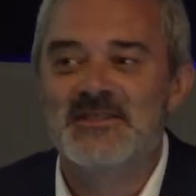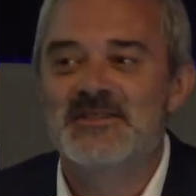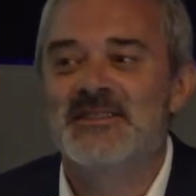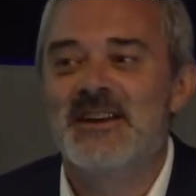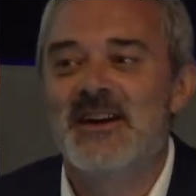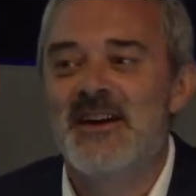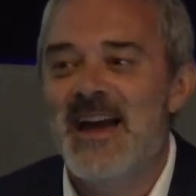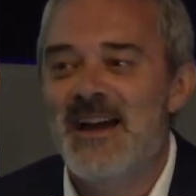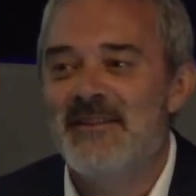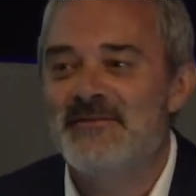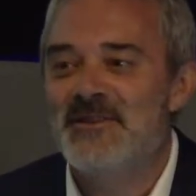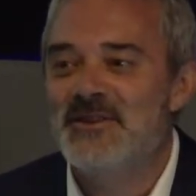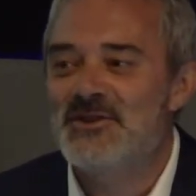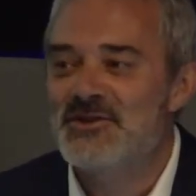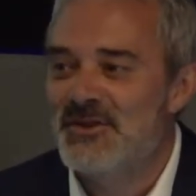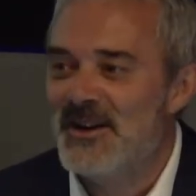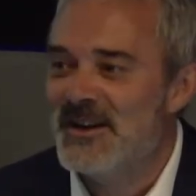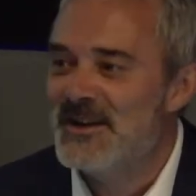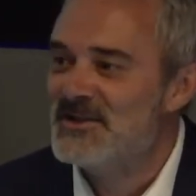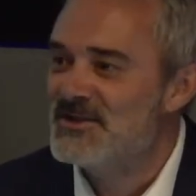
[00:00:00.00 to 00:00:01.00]
So have you
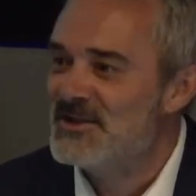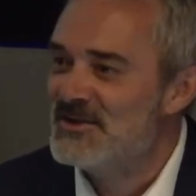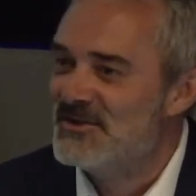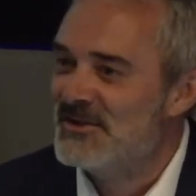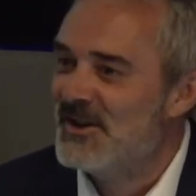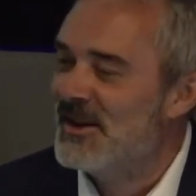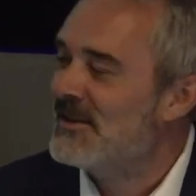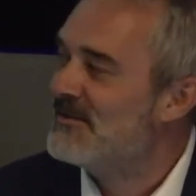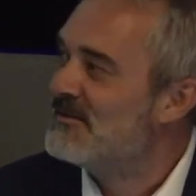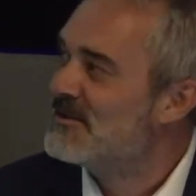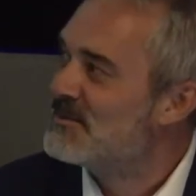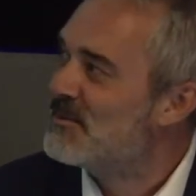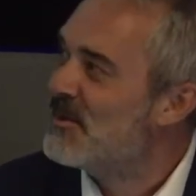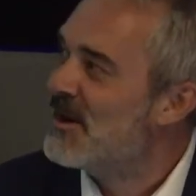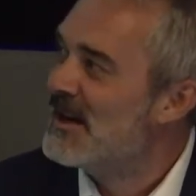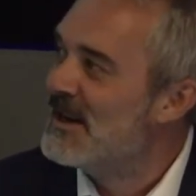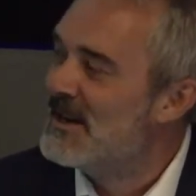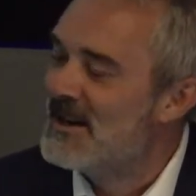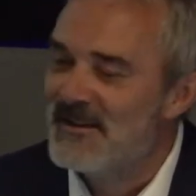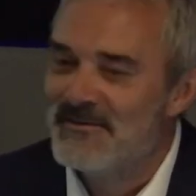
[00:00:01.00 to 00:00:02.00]
trained your drivers well
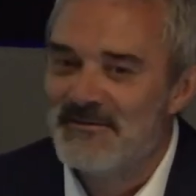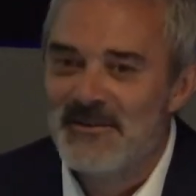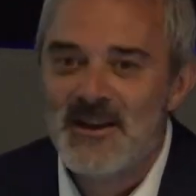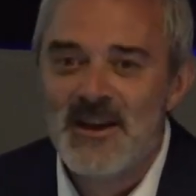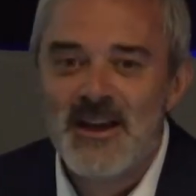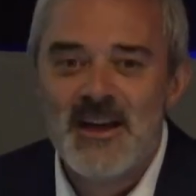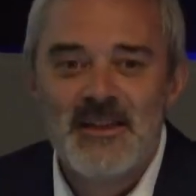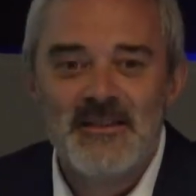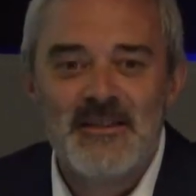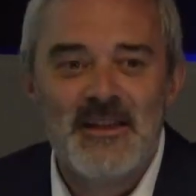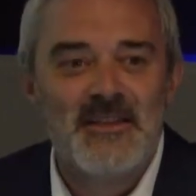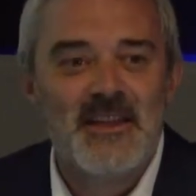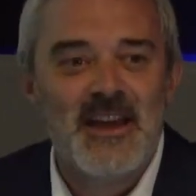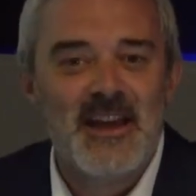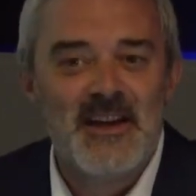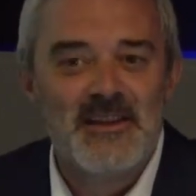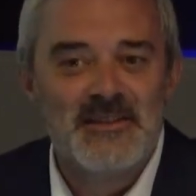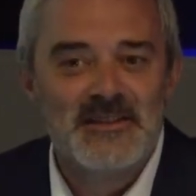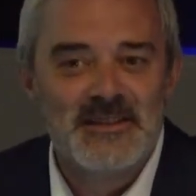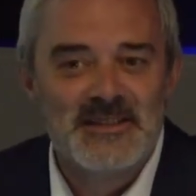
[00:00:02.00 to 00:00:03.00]
enough that they
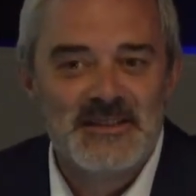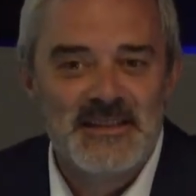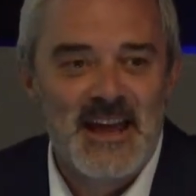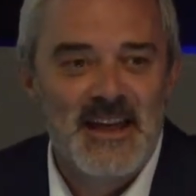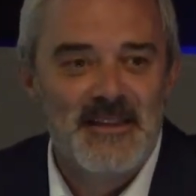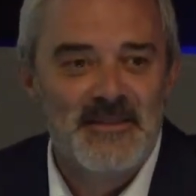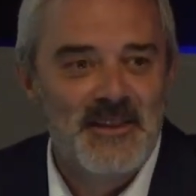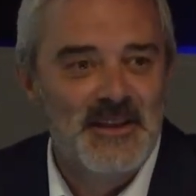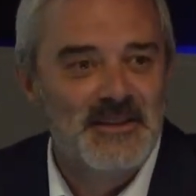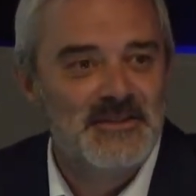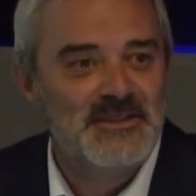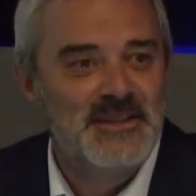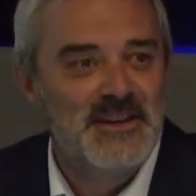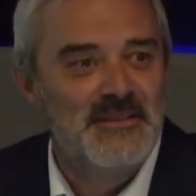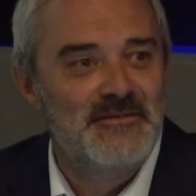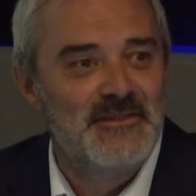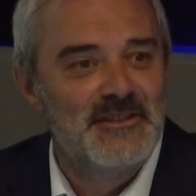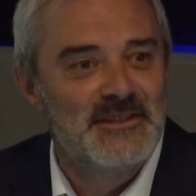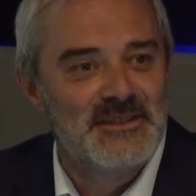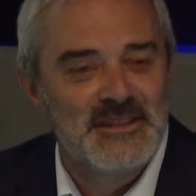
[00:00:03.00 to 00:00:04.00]
understand those
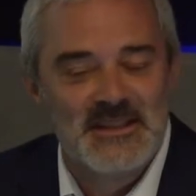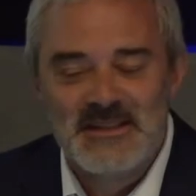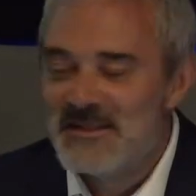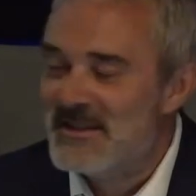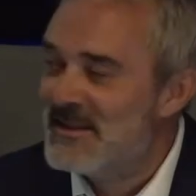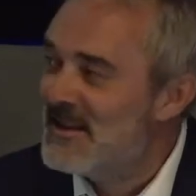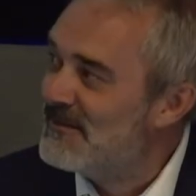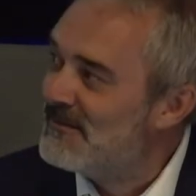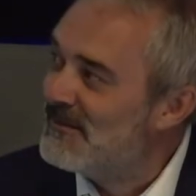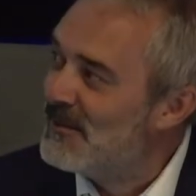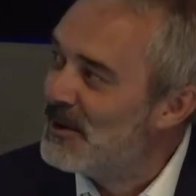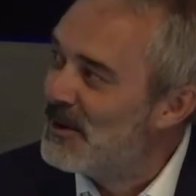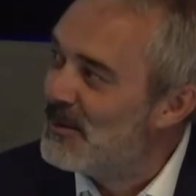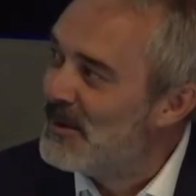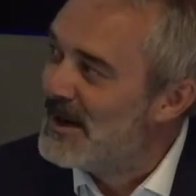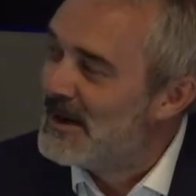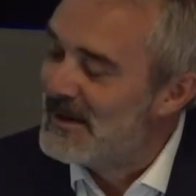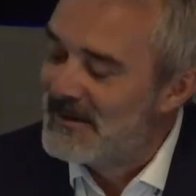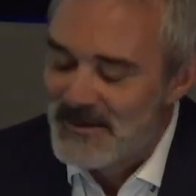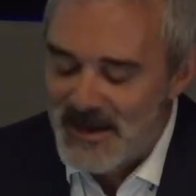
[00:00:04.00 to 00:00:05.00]
differences and they're
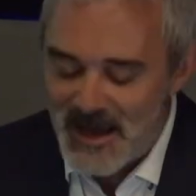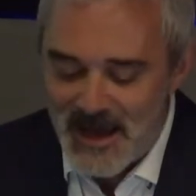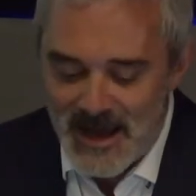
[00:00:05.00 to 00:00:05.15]
following